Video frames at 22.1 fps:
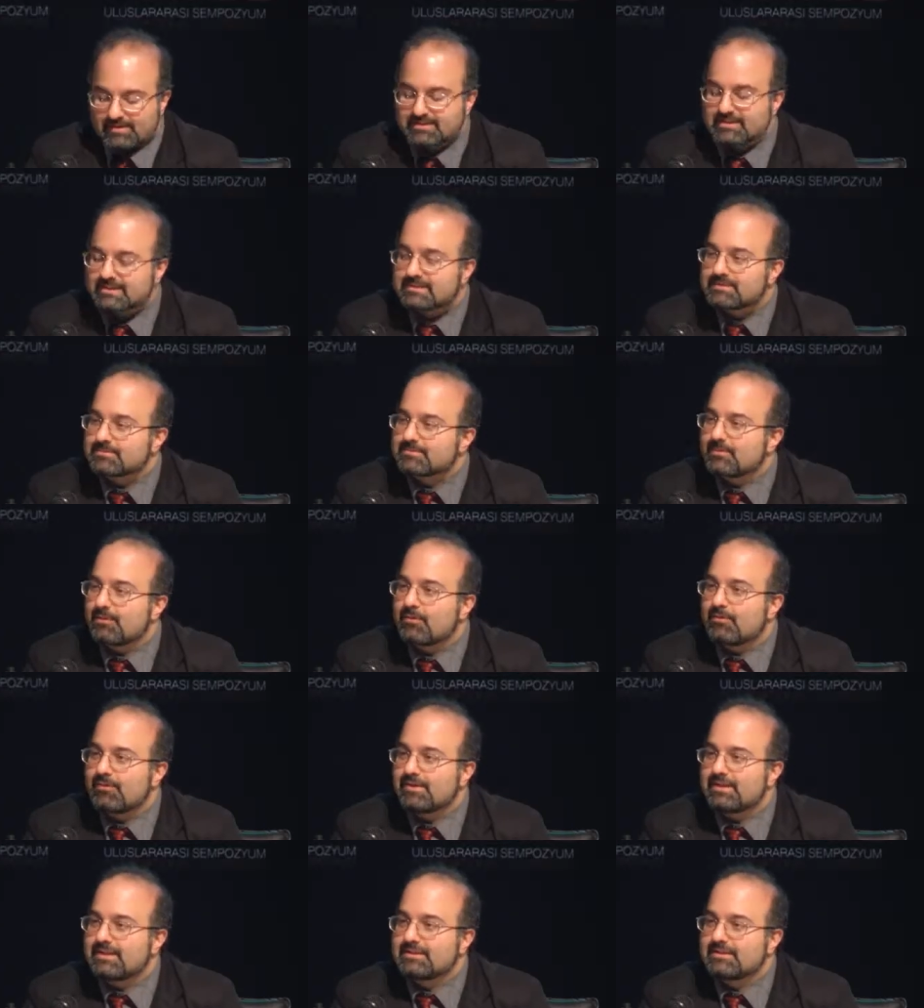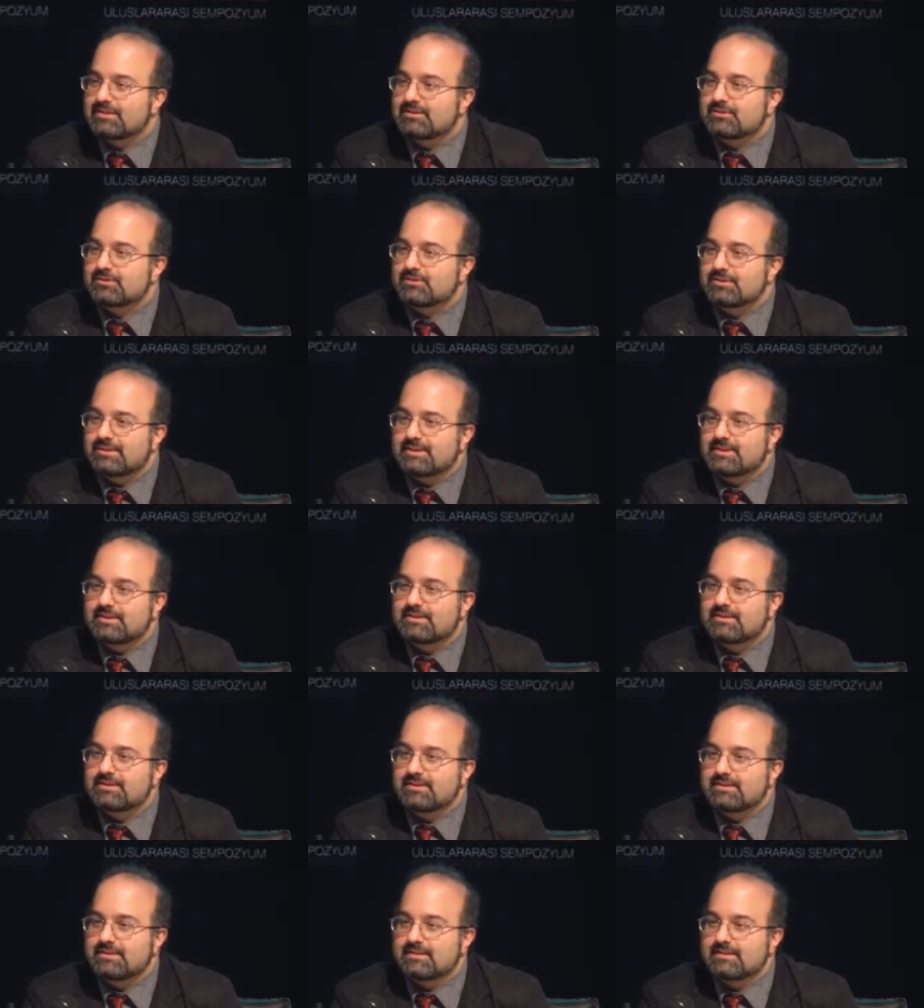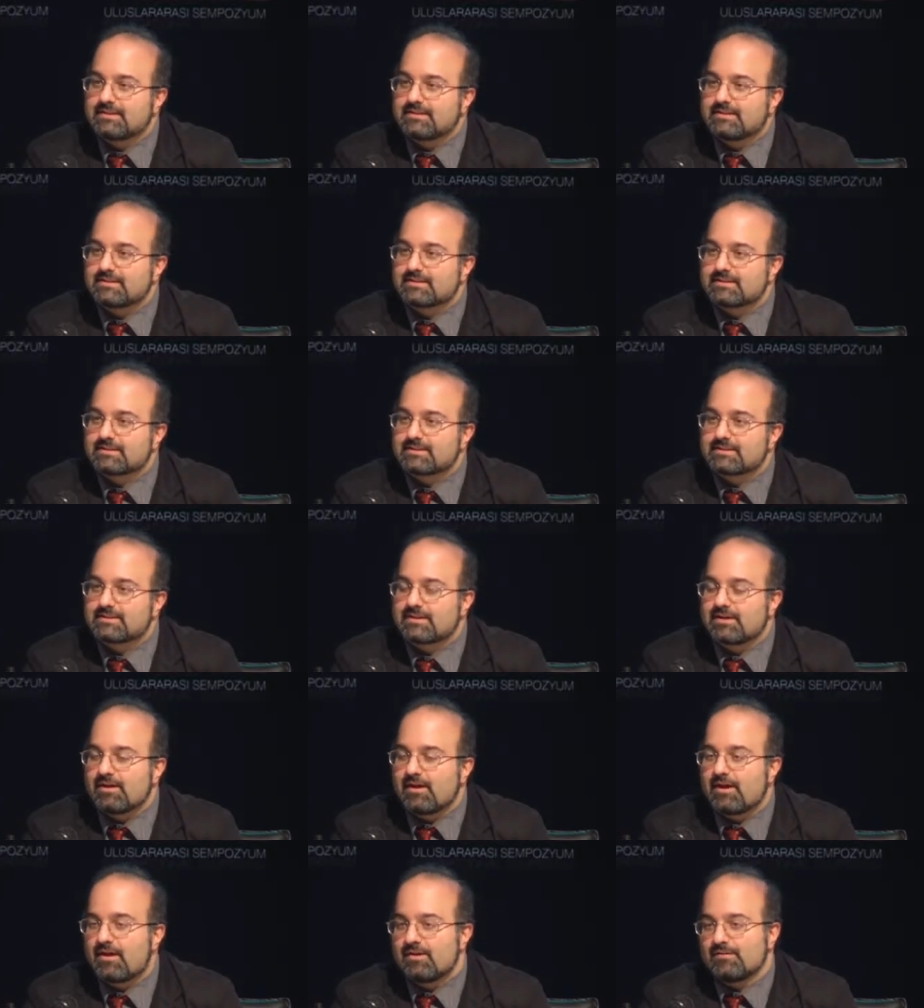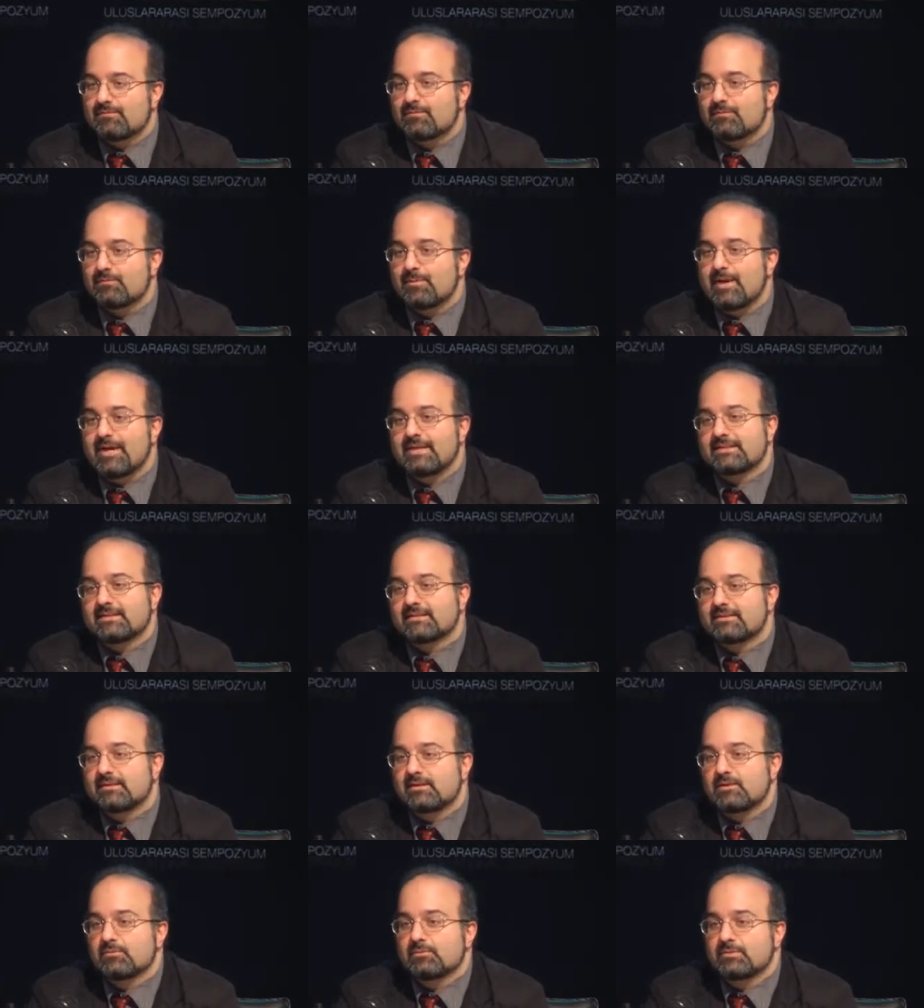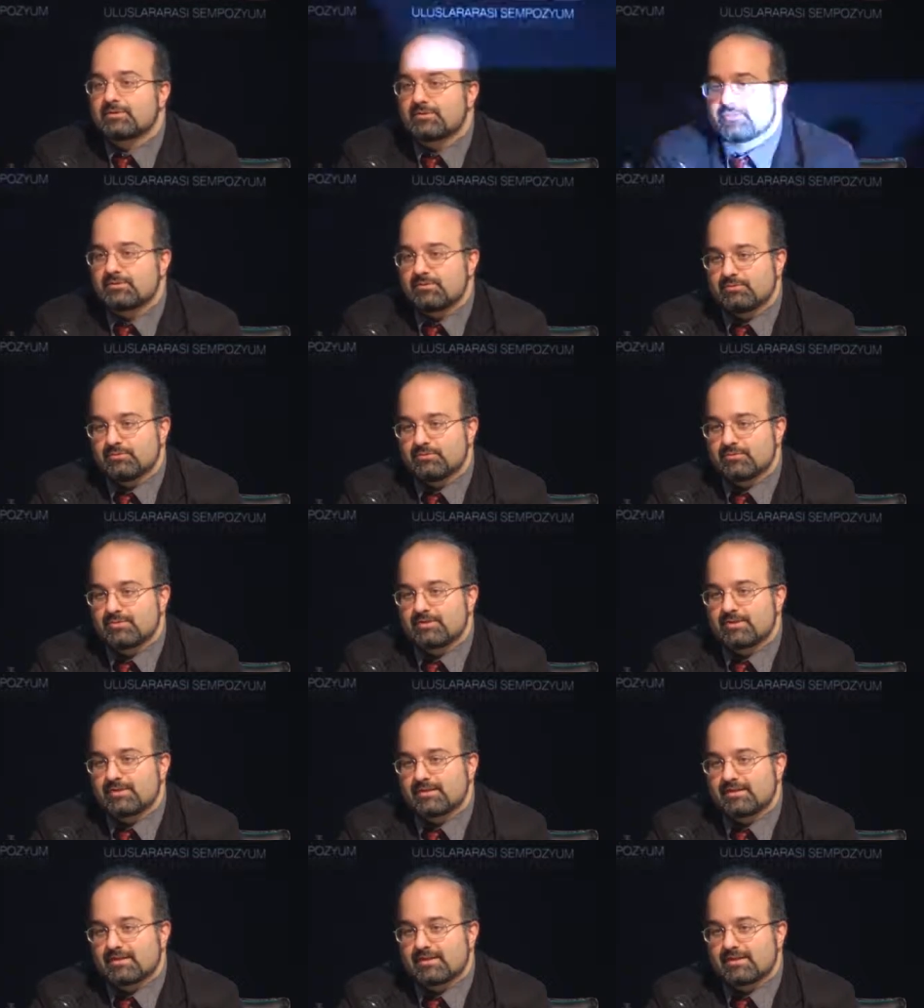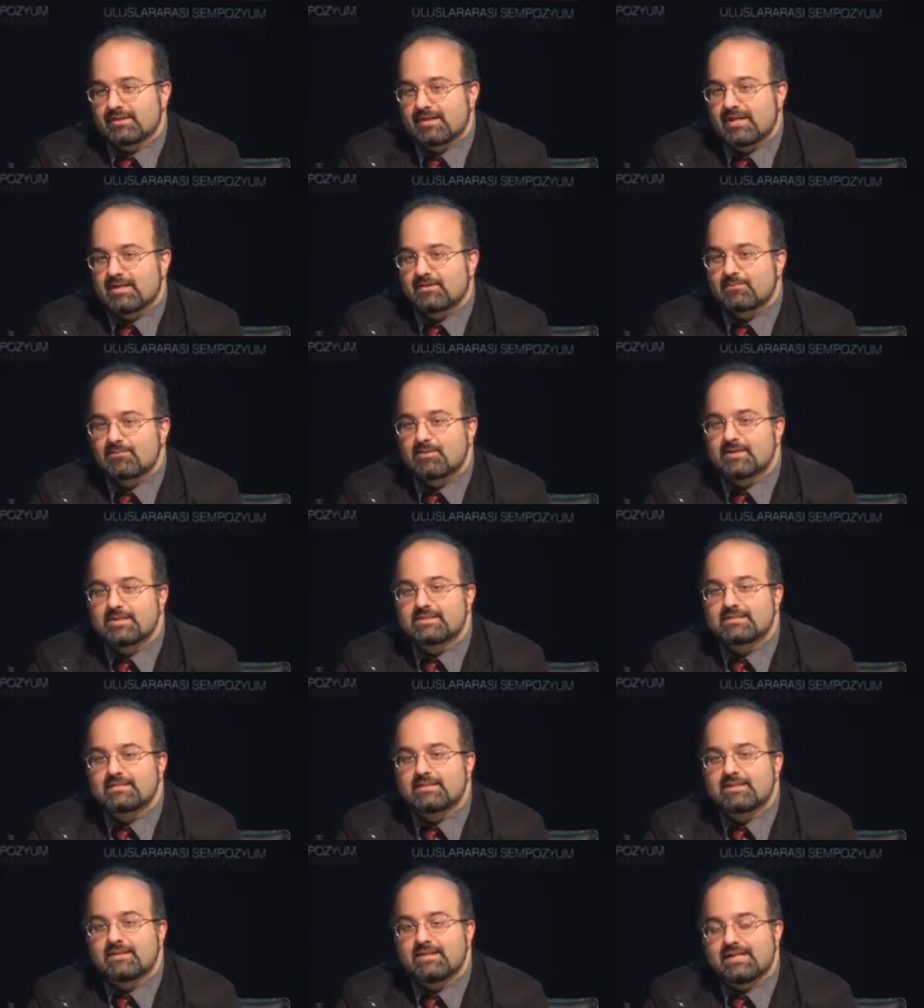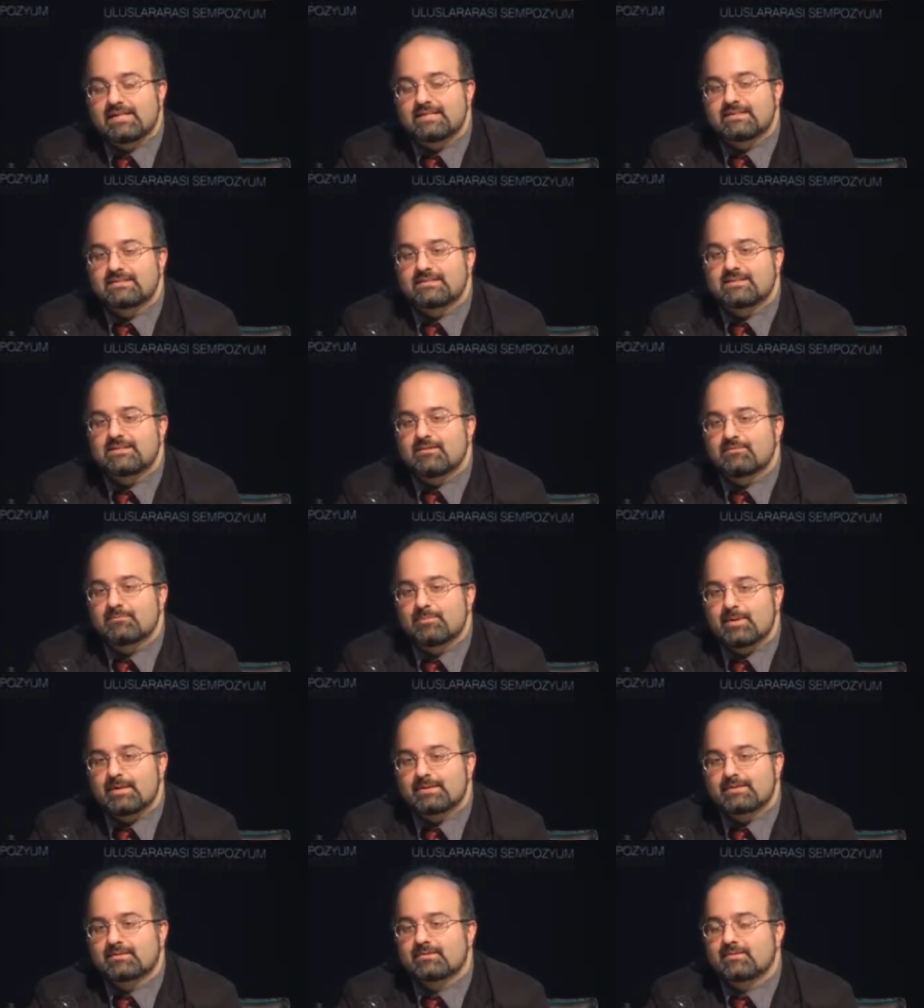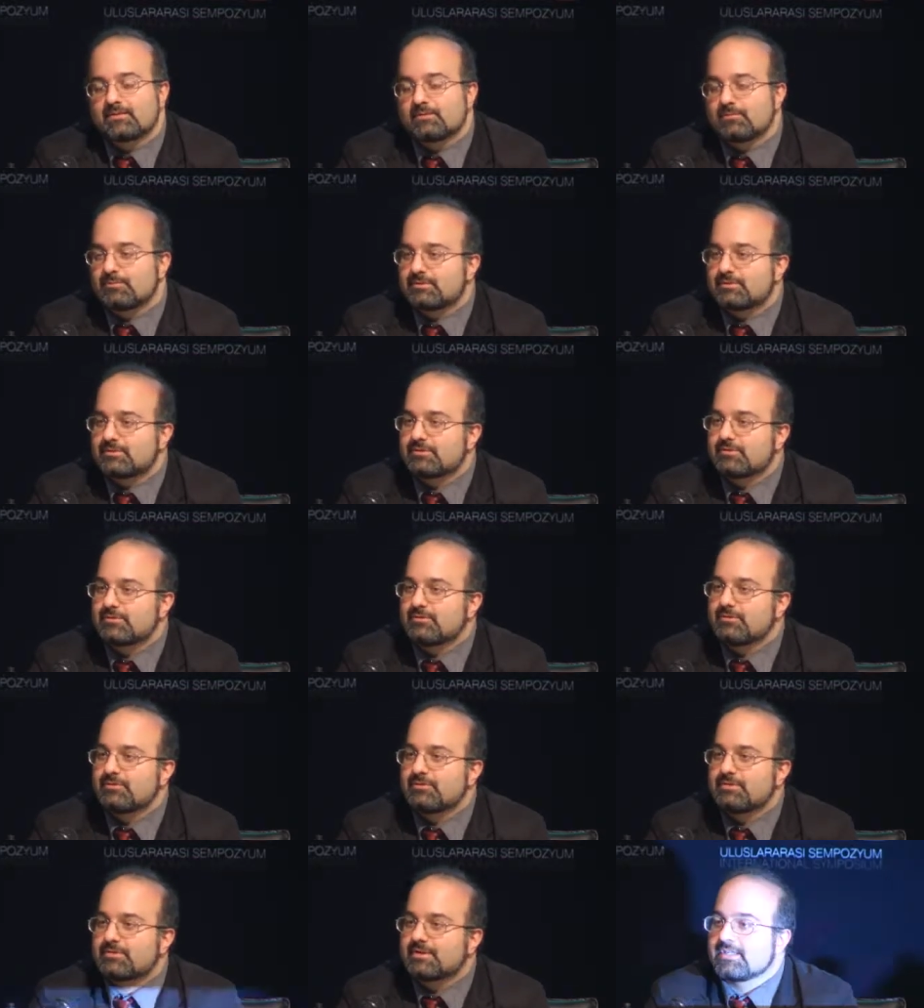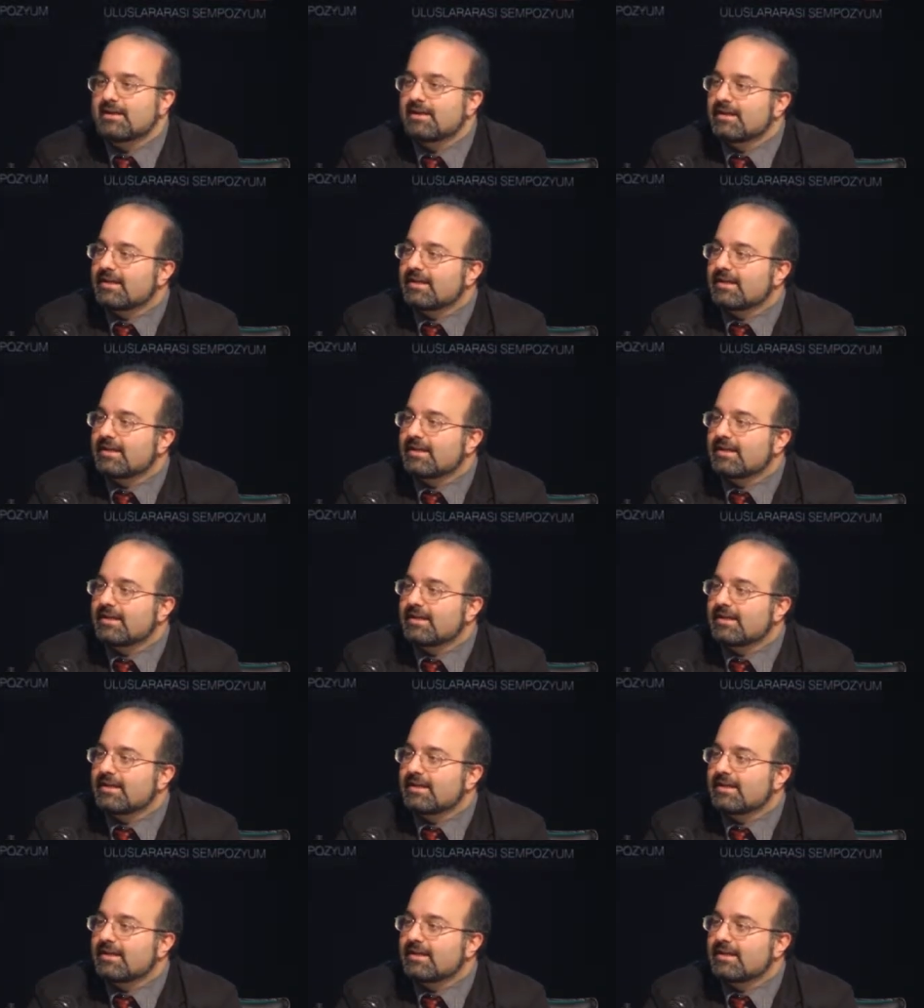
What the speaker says: is exploring the traditions of Wahdat al-Wujud and what is the legacy of Wahdat al-Wujud